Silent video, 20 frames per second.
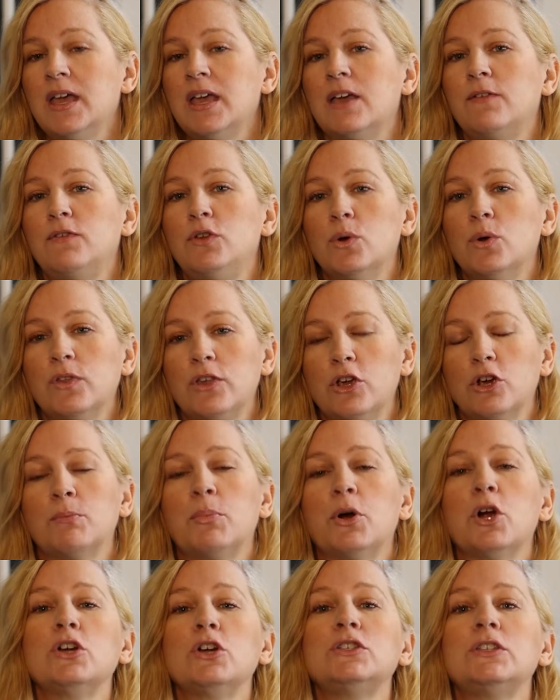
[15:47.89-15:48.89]
If you are there
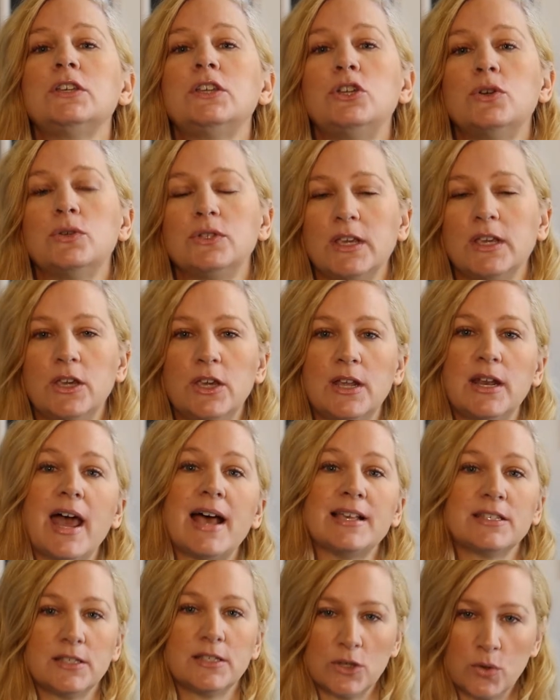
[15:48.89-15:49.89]
in person, you can
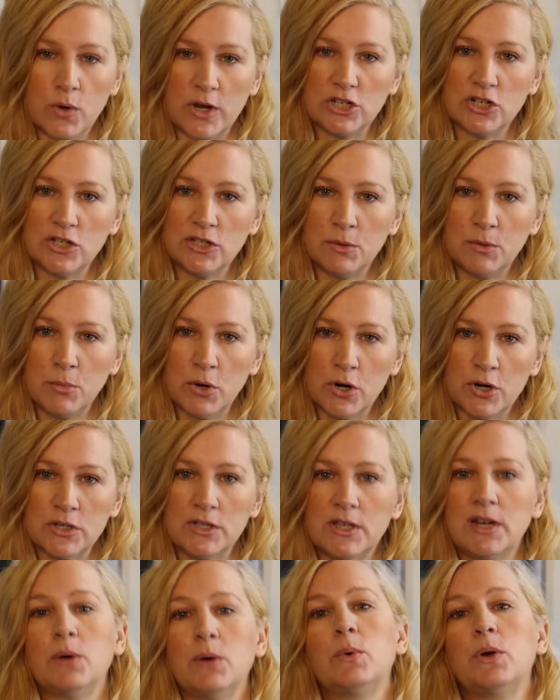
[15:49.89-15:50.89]
ask us questions in
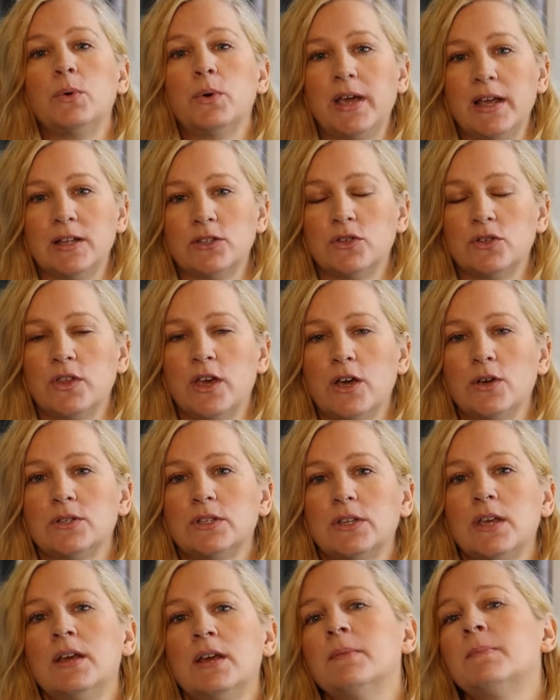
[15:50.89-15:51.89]
person and we will answer
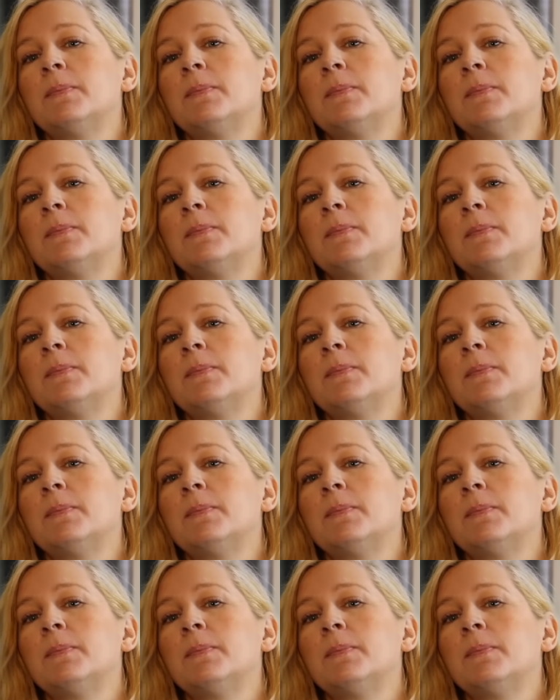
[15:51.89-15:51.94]
those.